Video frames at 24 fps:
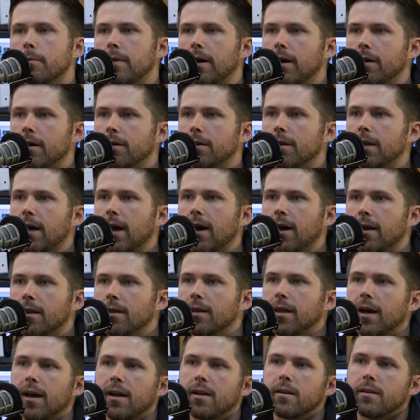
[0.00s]
about that,
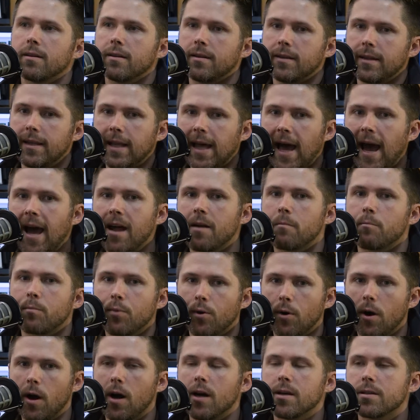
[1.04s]
that that
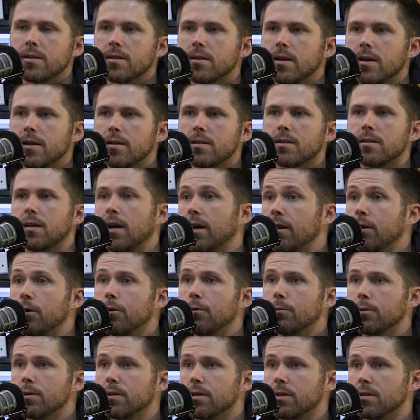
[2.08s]
process, I know
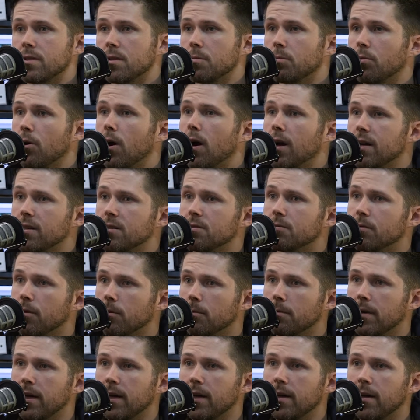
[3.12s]
it was a surprise for
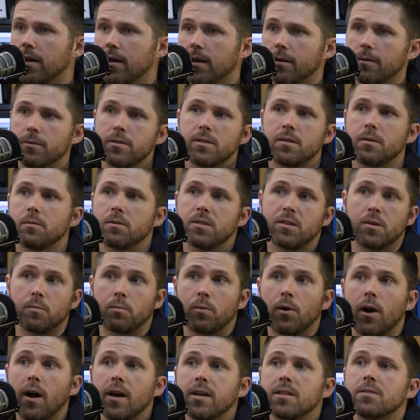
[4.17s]
me. It was a
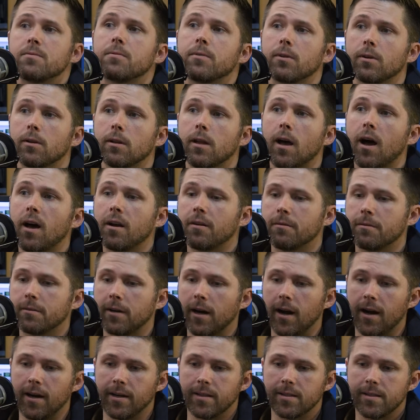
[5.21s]
surprise for a lot of
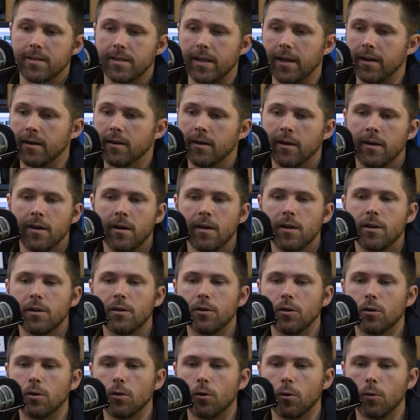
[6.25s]
guys that
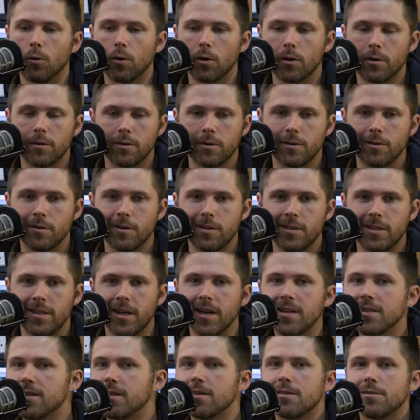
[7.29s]
the Lord
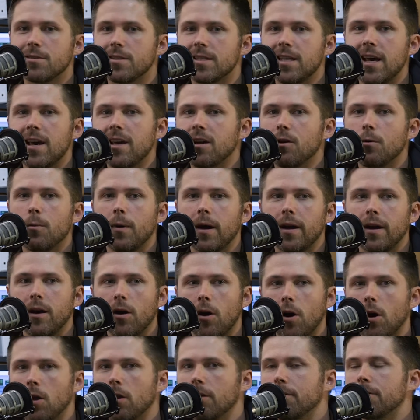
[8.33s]
doesn't take away
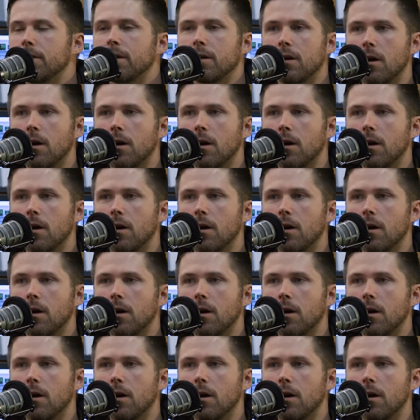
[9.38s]
all of the